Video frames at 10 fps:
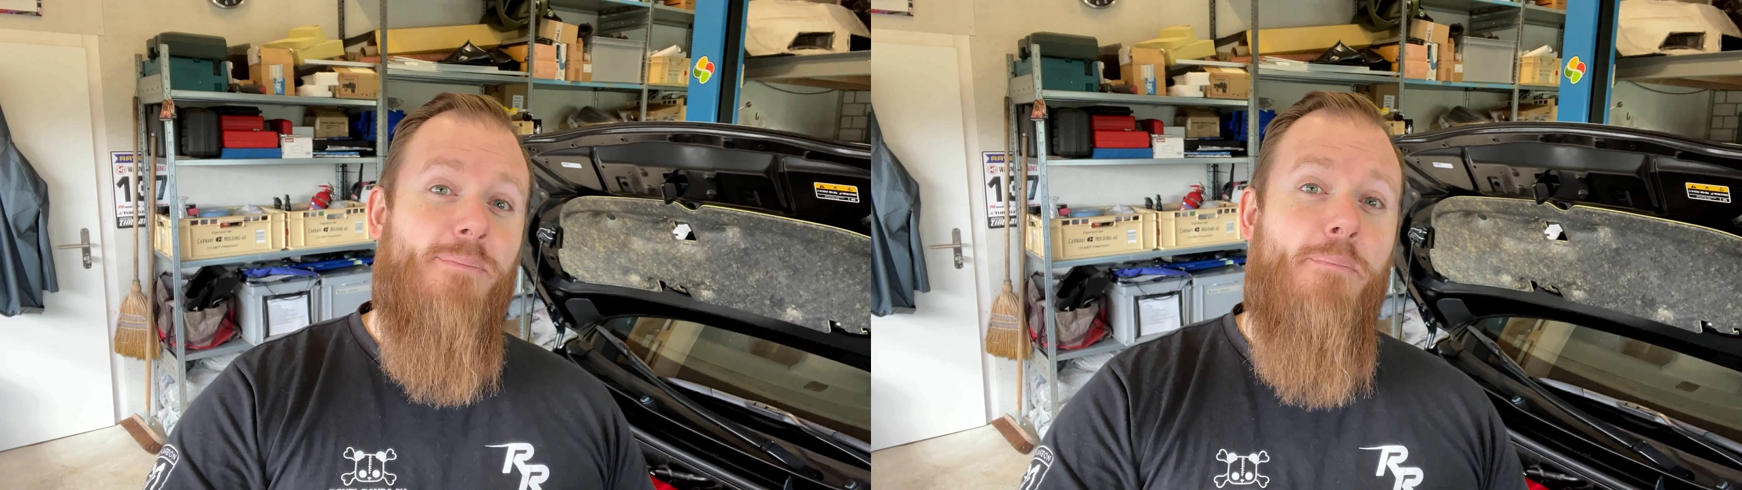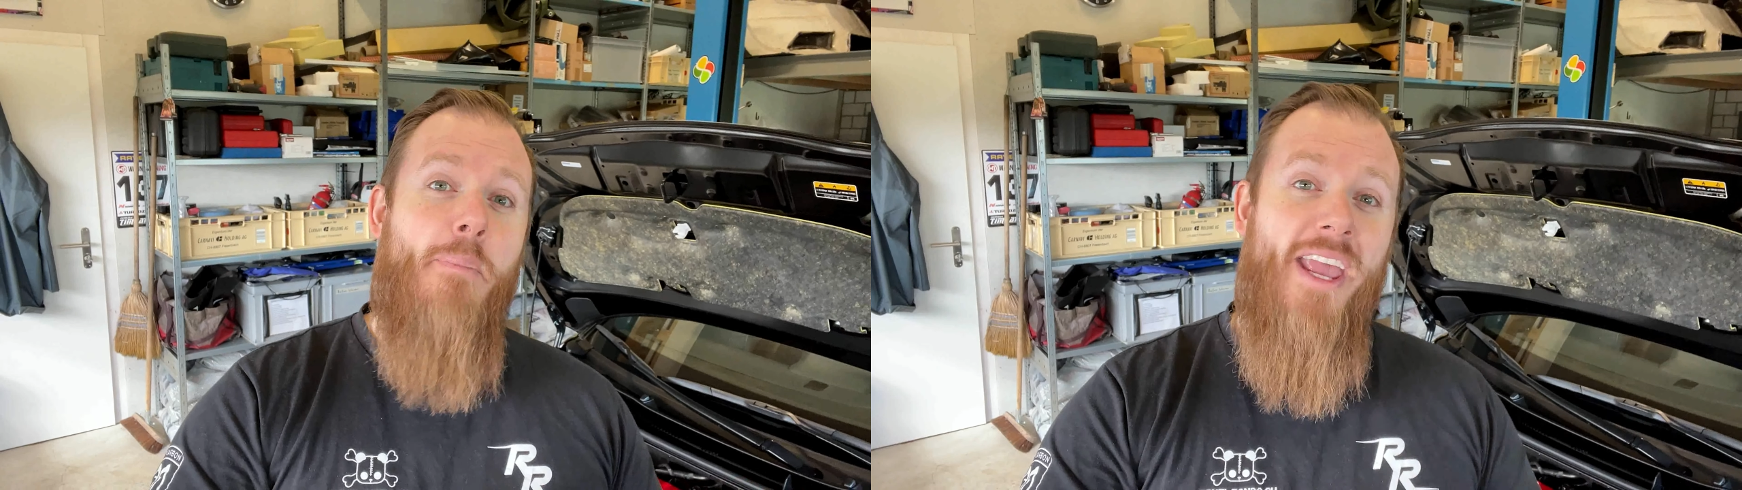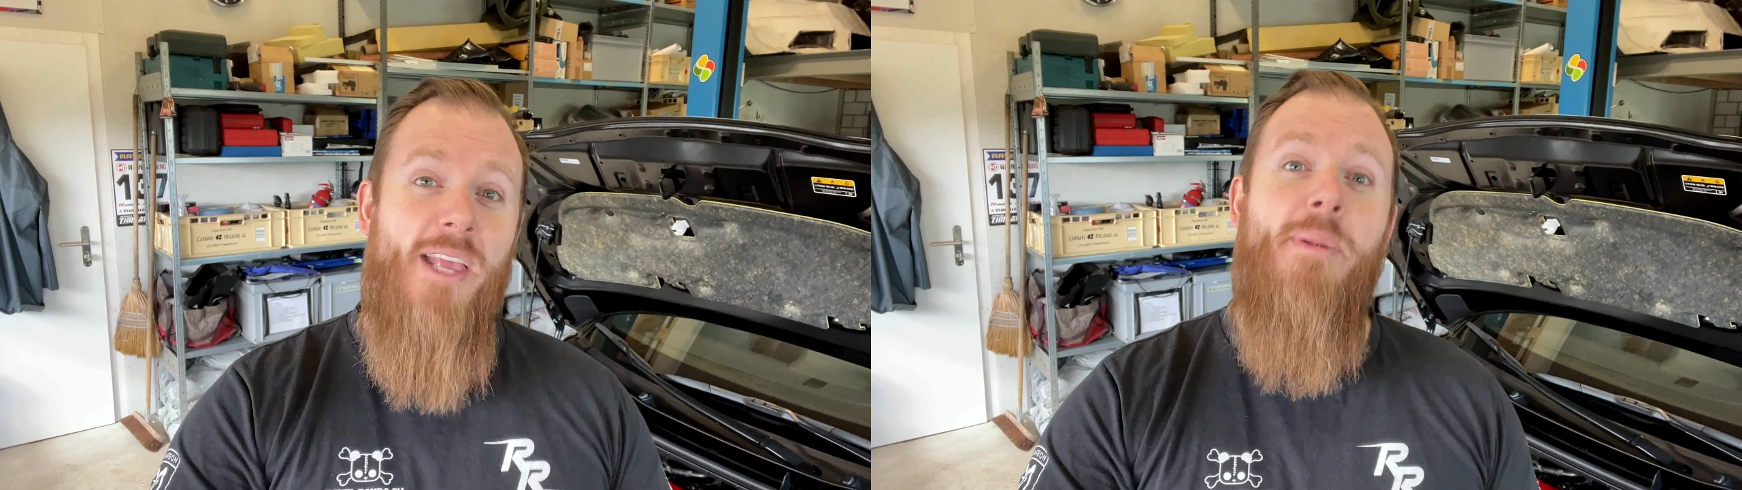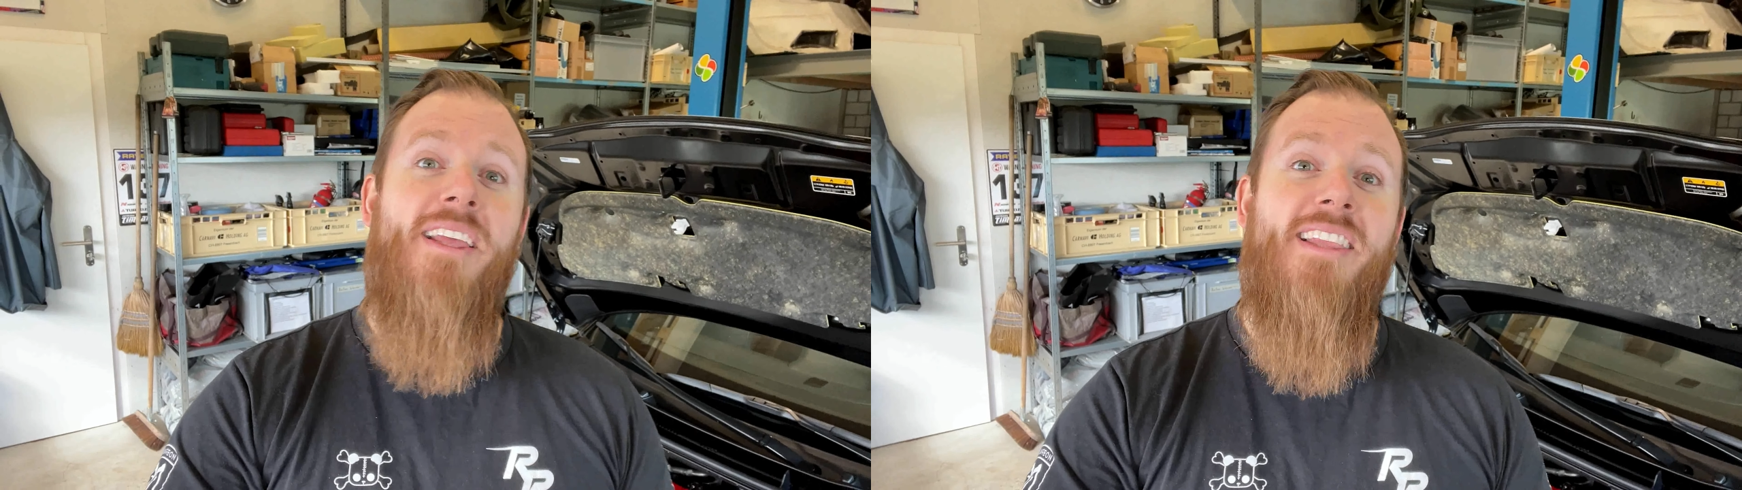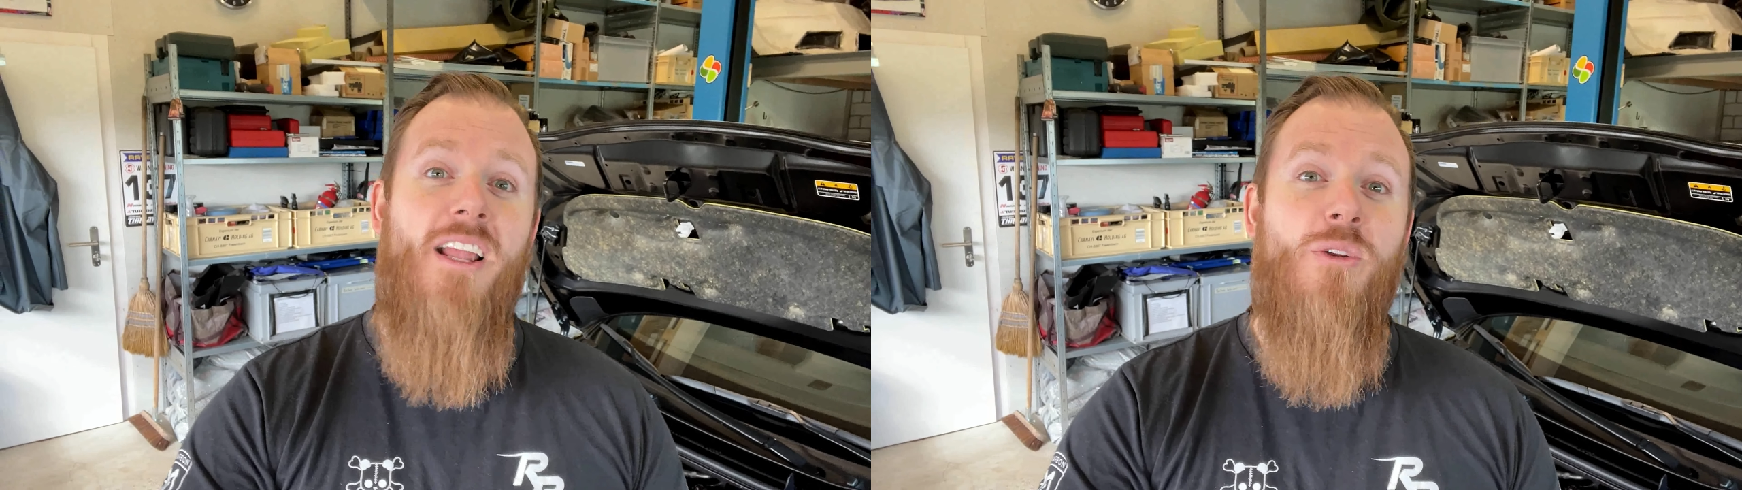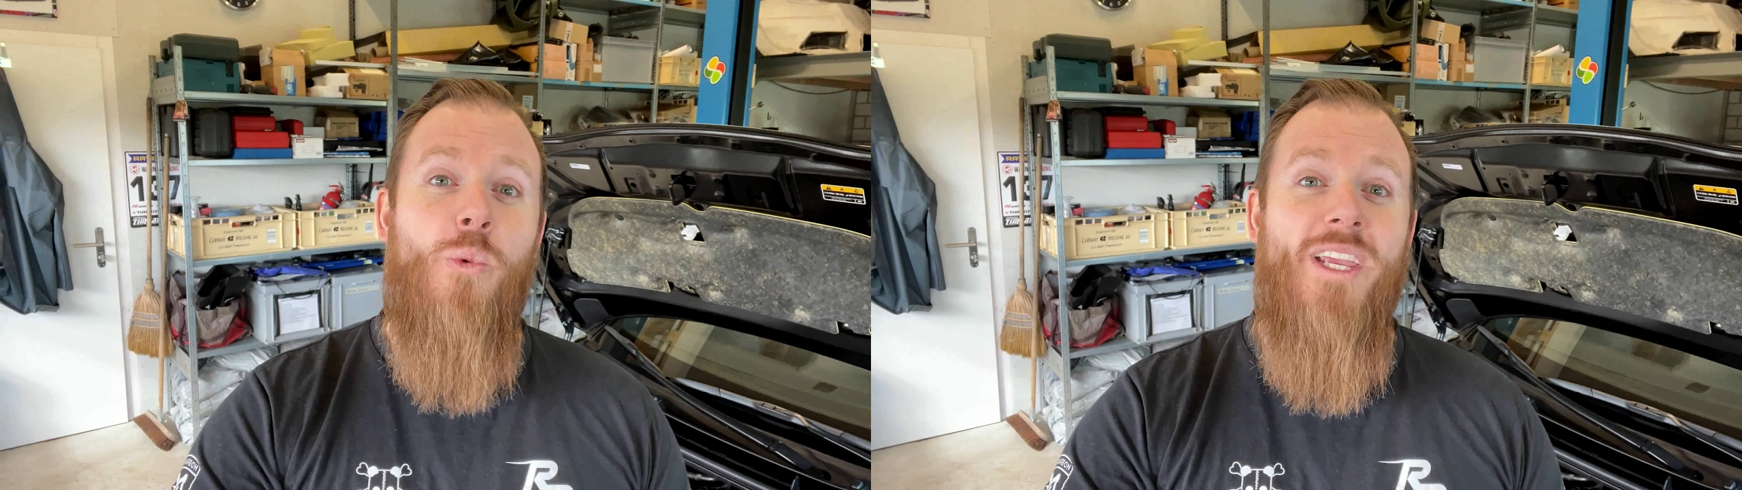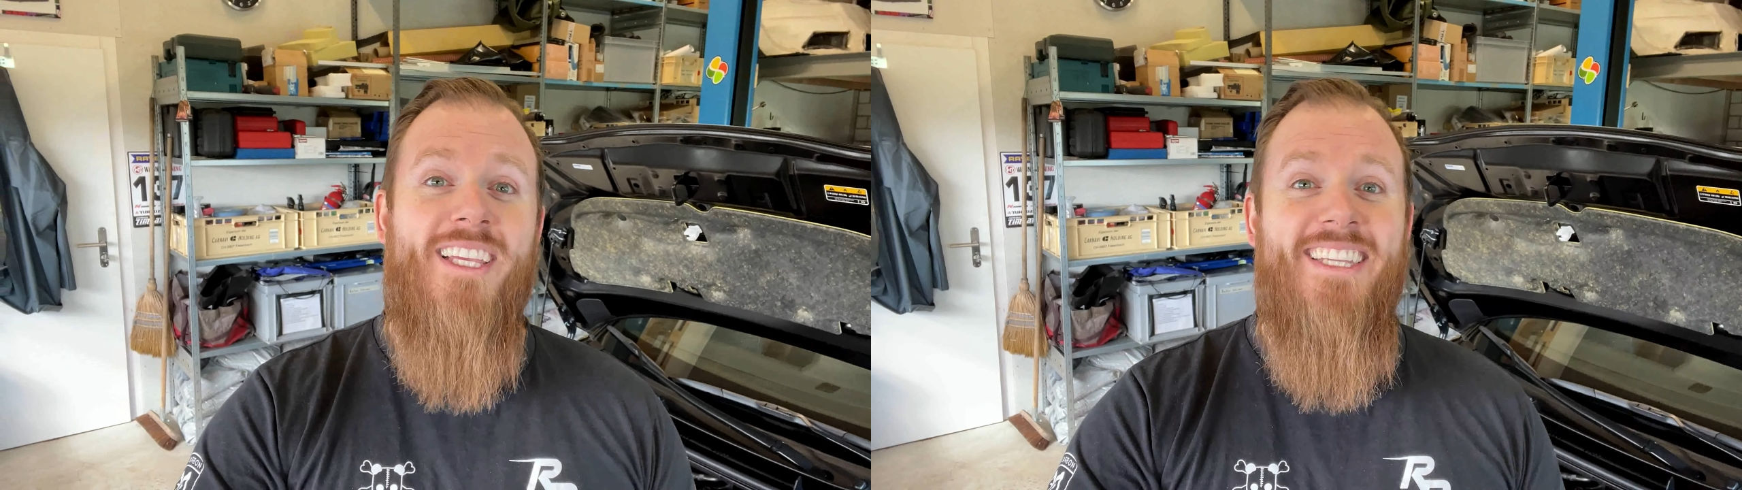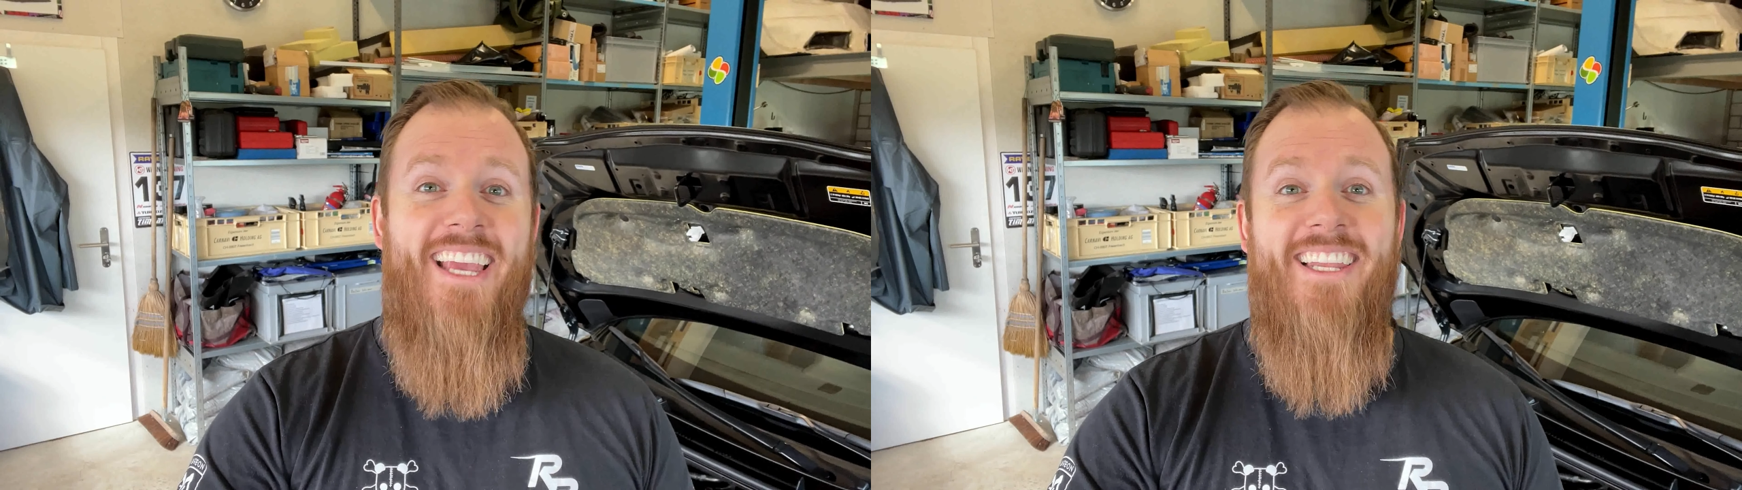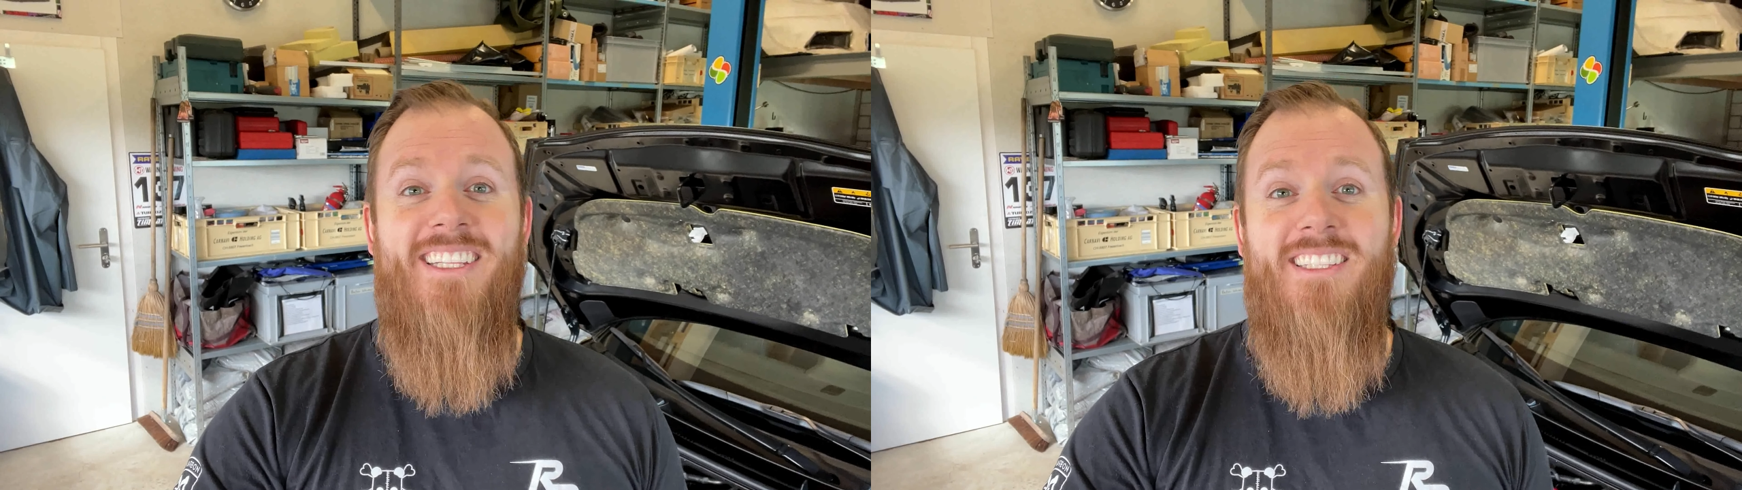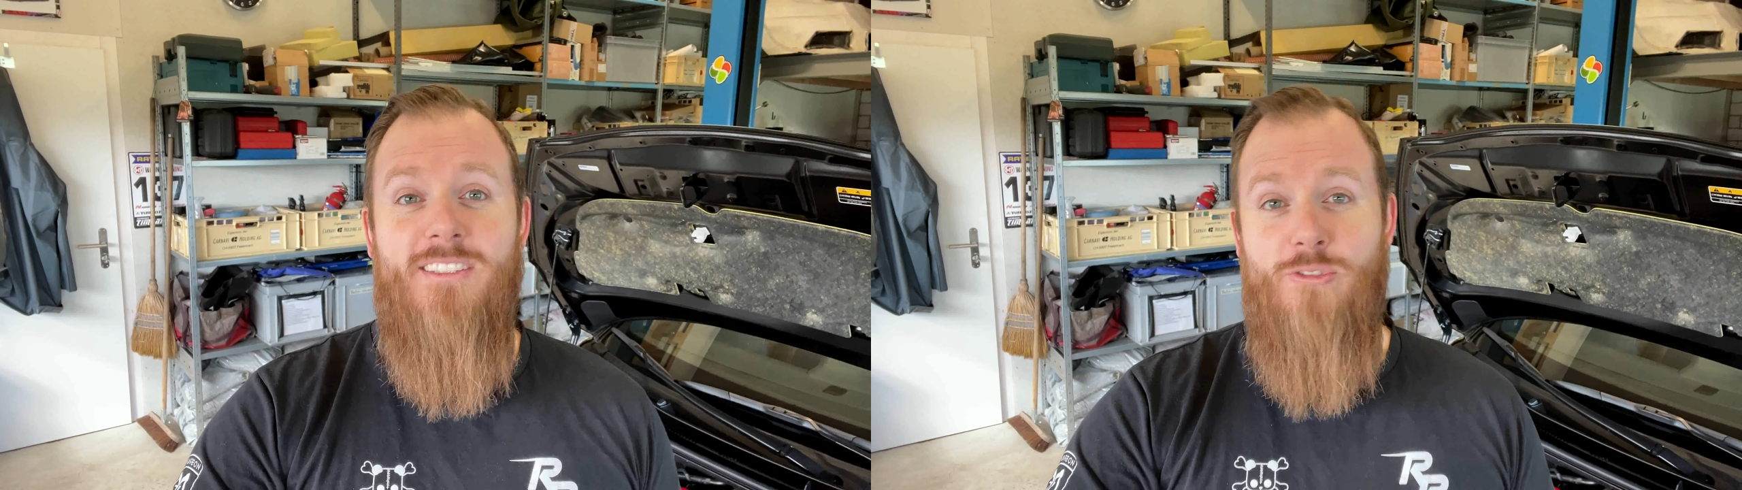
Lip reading: maybe then we can get it